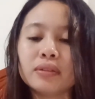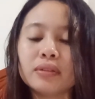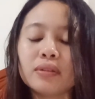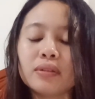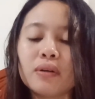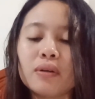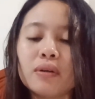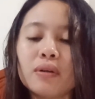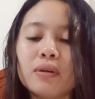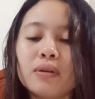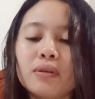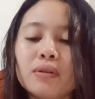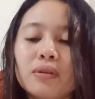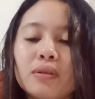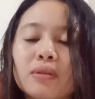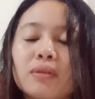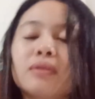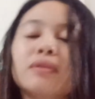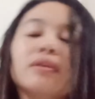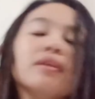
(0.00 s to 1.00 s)

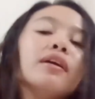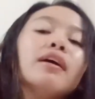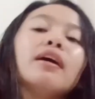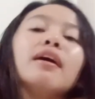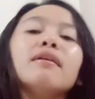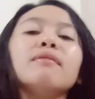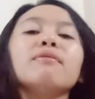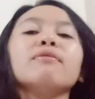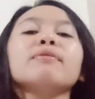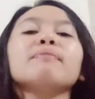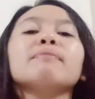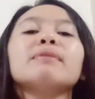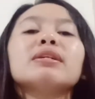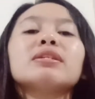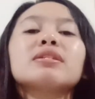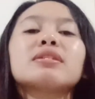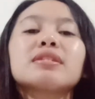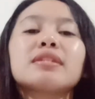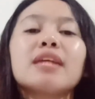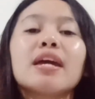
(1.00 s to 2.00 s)
So we
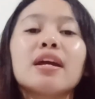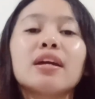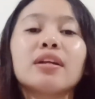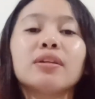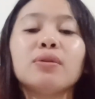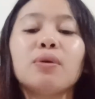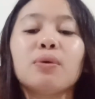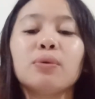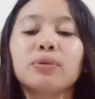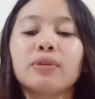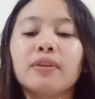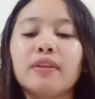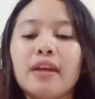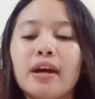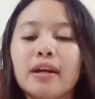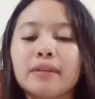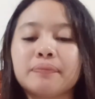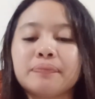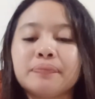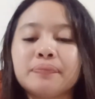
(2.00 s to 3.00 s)
must take note
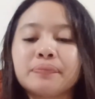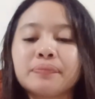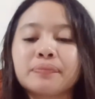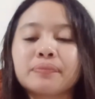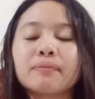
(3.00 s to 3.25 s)
that